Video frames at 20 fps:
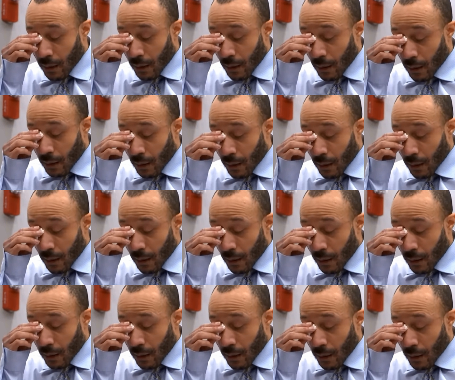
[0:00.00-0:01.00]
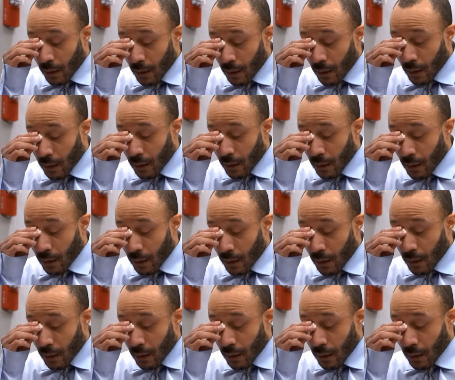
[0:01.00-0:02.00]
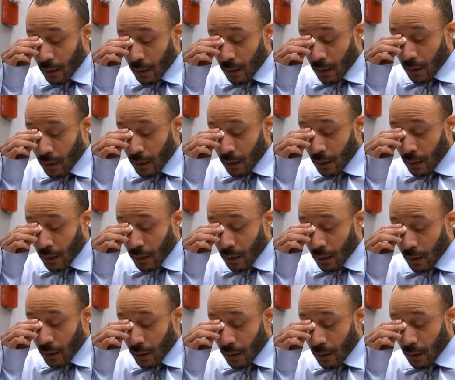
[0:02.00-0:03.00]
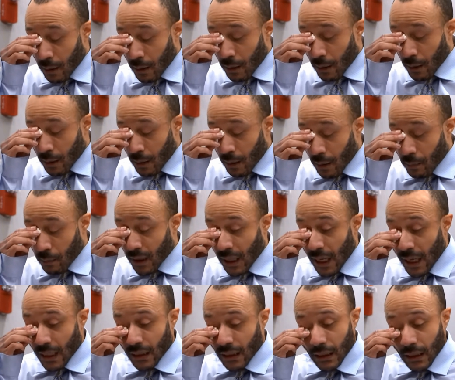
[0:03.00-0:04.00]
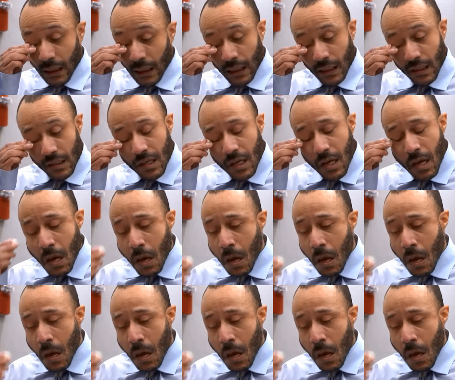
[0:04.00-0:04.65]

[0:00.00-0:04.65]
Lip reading: I am a lot of things. A murderer is not one of them. Never has been, never will be.